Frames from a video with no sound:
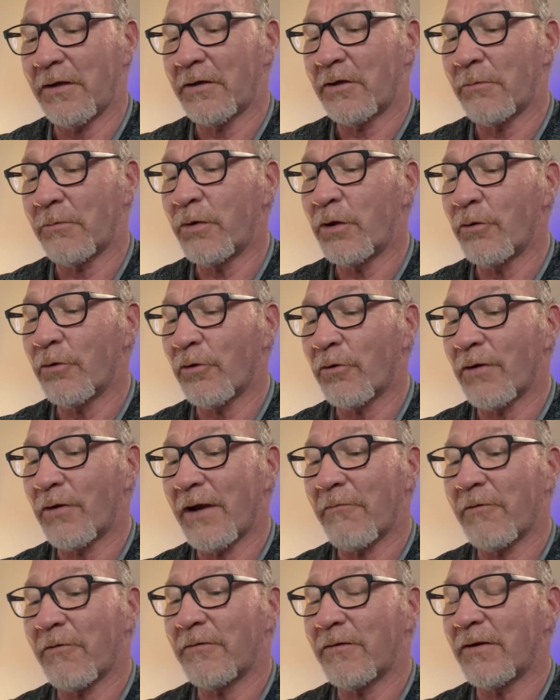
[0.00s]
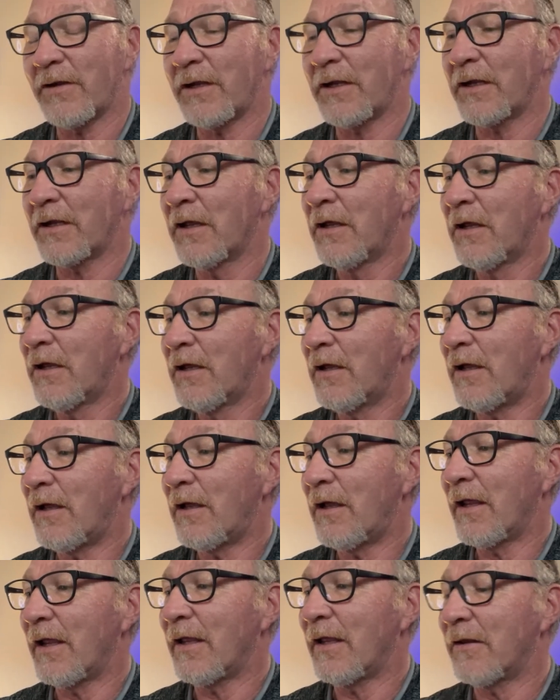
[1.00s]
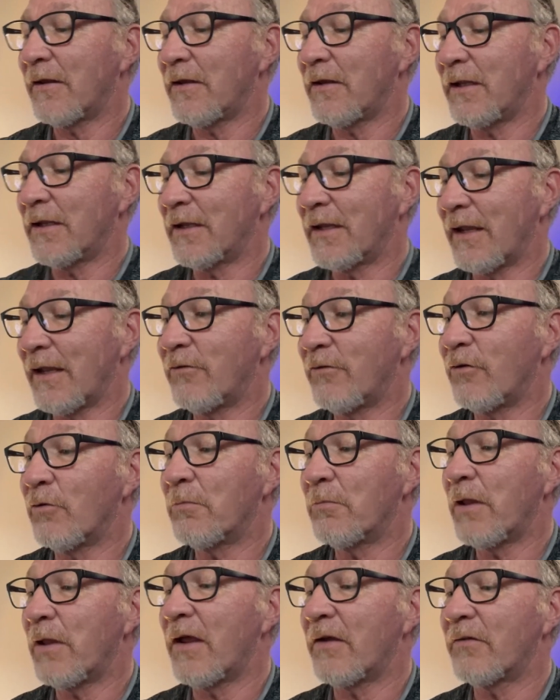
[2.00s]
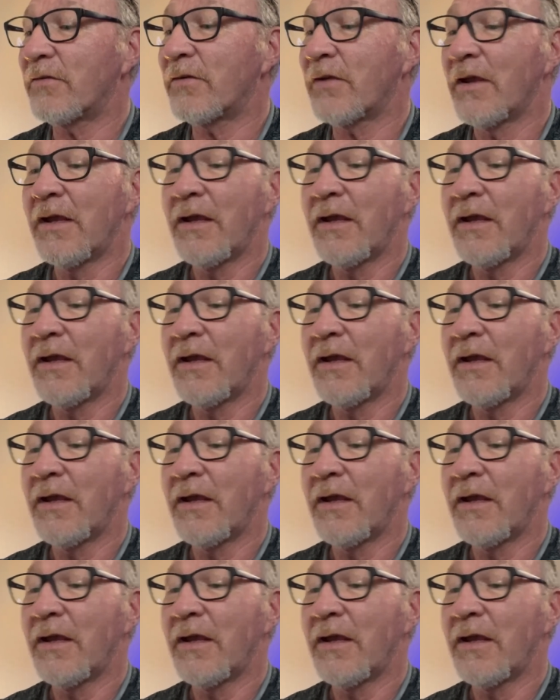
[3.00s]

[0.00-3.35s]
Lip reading: computer and everything, and the K2 Plus,